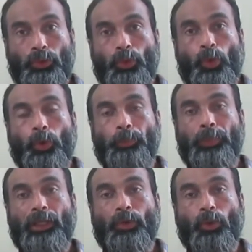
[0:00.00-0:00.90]

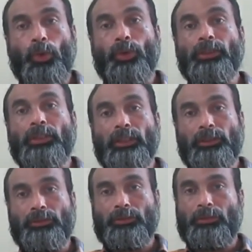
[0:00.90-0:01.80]
copy all
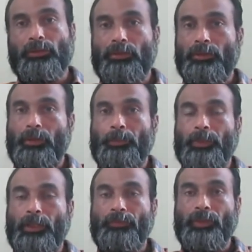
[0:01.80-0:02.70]
these
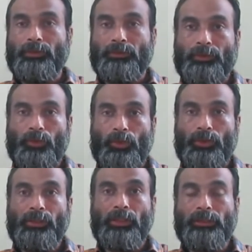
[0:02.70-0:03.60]

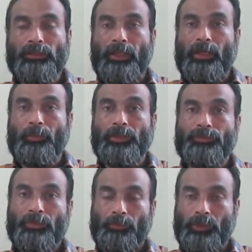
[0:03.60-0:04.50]
all these elements
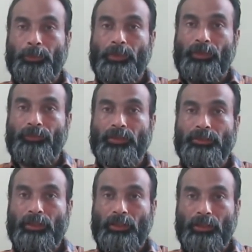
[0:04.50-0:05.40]
from the
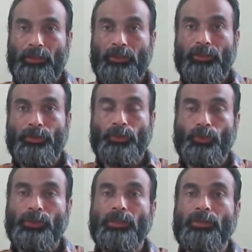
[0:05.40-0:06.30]
previous array to
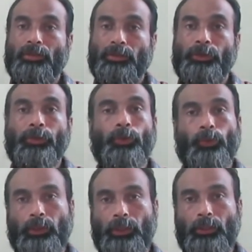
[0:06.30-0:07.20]
the
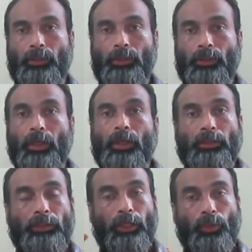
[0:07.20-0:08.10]
new array.
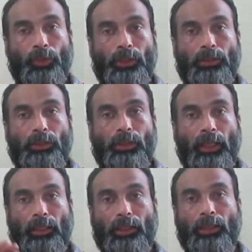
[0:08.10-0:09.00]
Then only
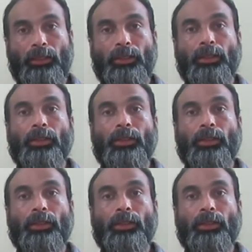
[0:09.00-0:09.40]
I can